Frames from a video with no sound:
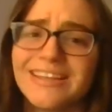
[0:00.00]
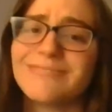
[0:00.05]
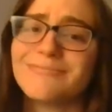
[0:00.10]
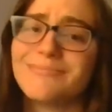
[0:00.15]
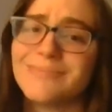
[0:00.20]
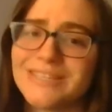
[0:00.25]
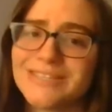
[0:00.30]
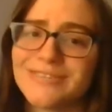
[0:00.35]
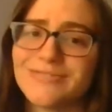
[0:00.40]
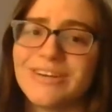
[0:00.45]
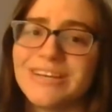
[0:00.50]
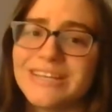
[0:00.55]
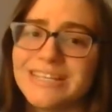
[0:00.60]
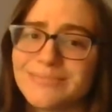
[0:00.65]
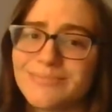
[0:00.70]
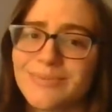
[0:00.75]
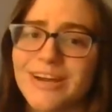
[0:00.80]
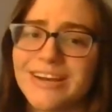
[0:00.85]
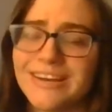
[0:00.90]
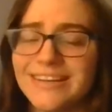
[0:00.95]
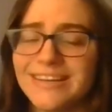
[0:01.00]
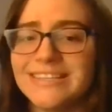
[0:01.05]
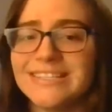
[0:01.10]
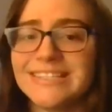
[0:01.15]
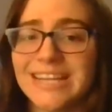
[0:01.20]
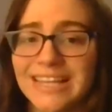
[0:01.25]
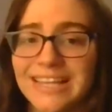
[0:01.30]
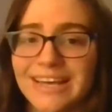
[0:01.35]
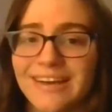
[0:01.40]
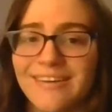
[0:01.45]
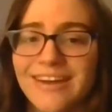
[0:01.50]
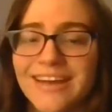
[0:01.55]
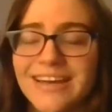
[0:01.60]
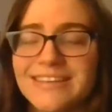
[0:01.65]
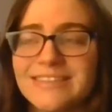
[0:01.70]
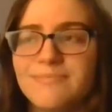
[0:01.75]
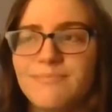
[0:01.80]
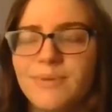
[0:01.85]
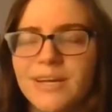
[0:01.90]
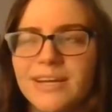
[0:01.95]
mistreating Spren is hilarious,
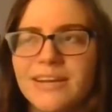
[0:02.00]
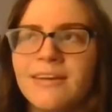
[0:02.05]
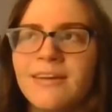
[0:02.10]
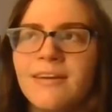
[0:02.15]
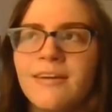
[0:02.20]
but